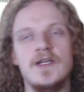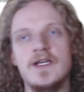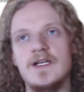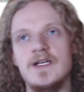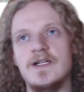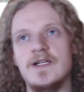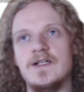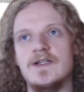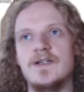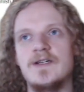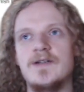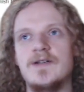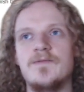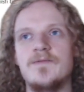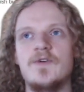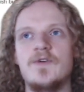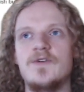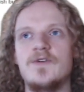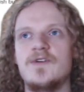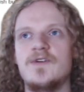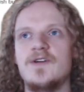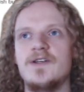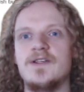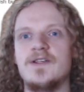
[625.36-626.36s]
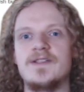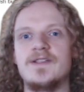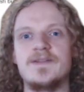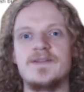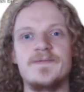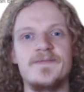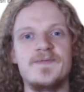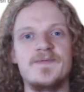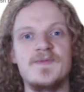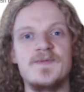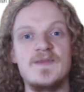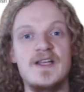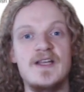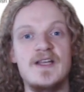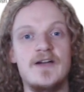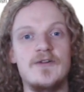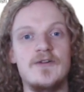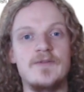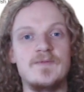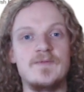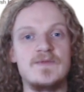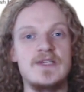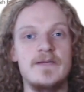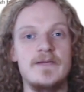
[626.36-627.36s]
All right.
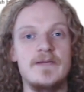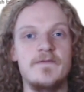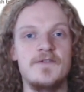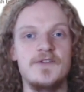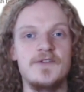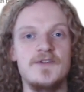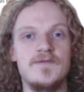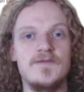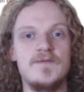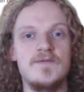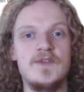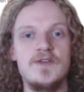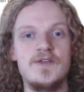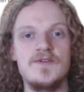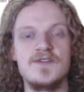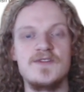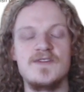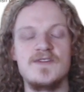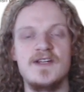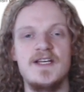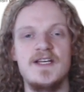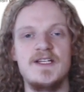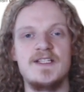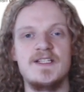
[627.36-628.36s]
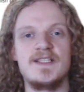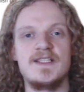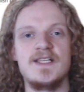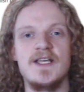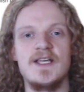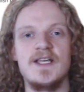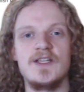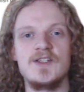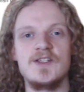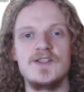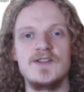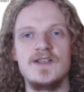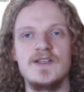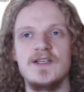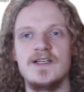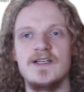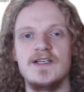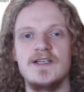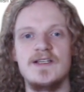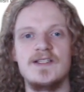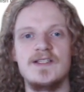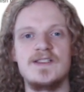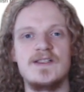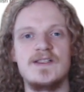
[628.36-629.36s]
Now, time for the news-related section,
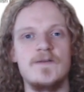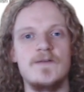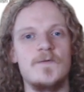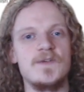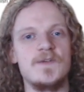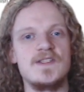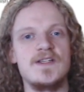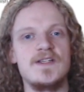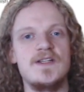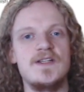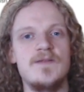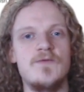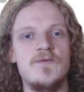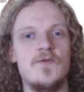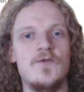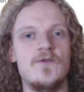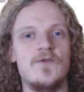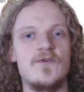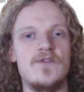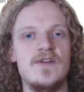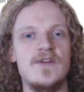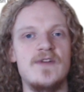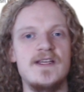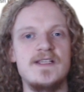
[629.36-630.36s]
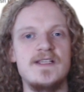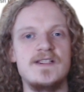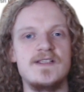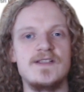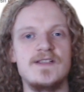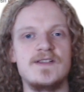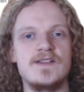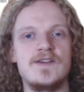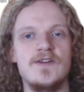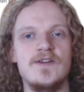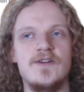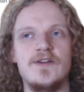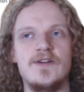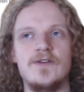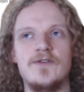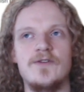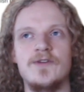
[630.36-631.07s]
as there wasn't any more races going